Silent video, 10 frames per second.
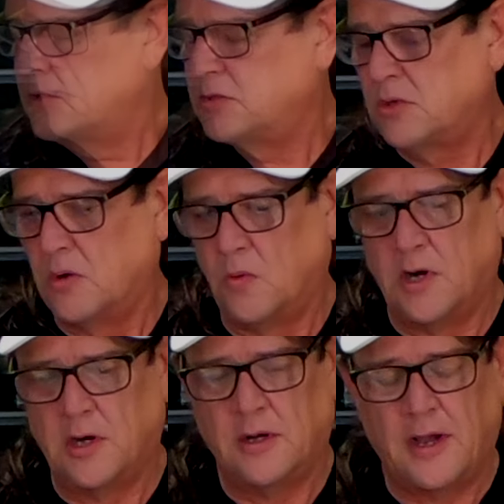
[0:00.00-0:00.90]
So
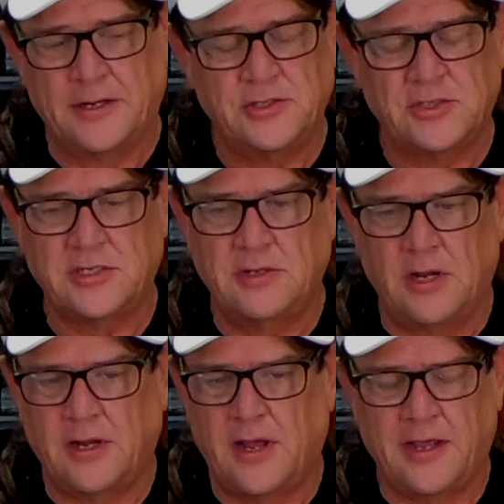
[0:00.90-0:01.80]
I
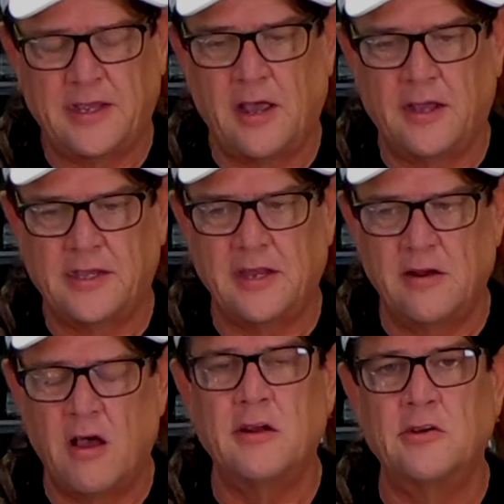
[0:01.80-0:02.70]

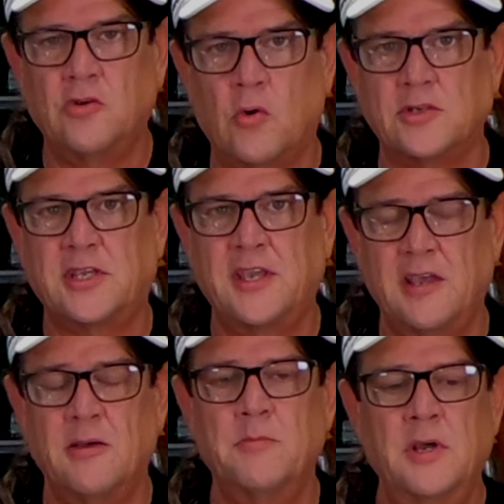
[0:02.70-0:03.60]
cannot endorse
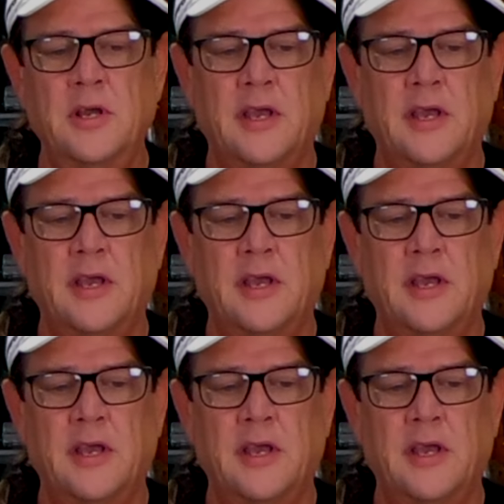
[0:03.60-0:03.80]
Kim